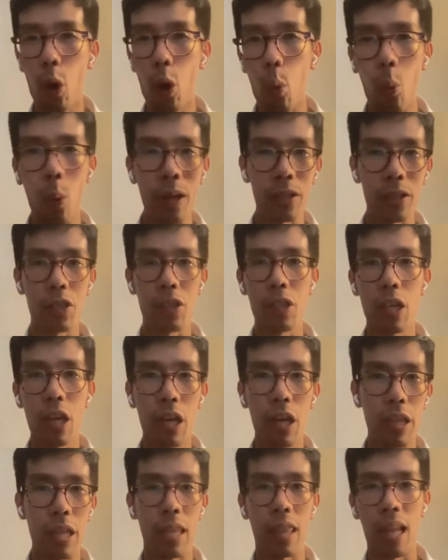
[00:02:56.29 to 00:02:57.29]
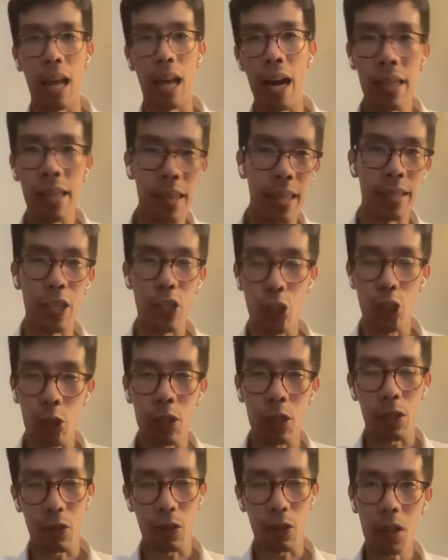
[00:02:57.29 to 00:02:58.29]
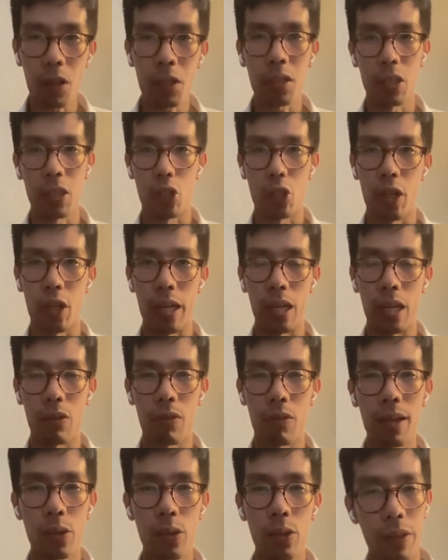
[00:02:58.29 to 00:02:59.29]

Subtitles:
what's the line that they shouldn't cross in China, right?